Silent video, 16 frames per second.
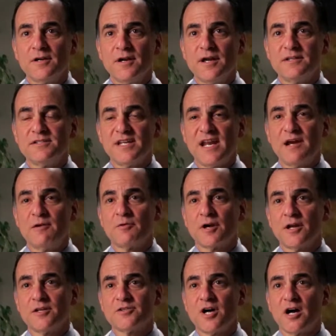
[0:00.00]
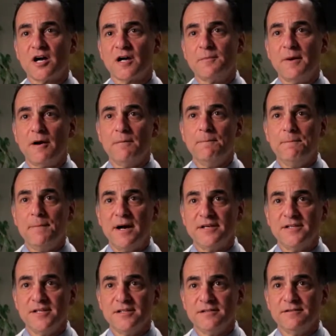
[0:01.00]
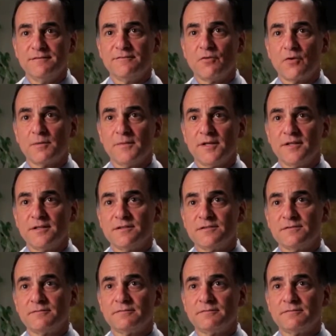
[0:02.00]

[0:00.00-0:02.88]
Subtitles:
and today we're going to talk about bunion deformities.